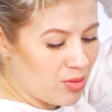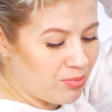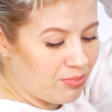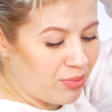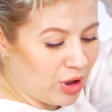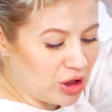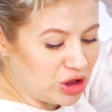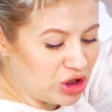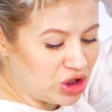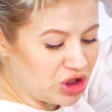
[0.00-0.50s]

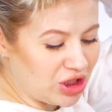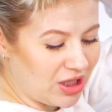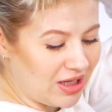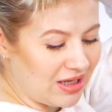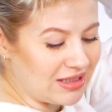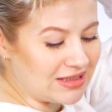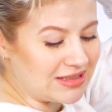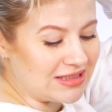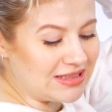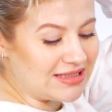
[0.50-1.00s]

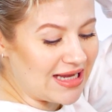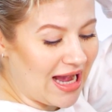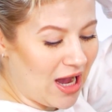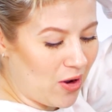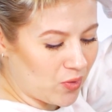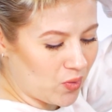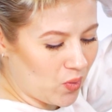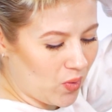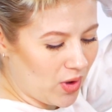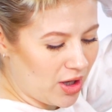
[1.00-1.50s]
pushing
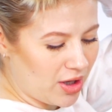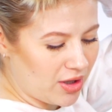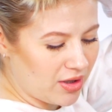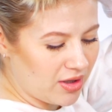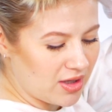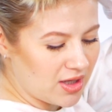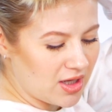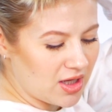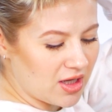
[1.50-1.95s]
downward.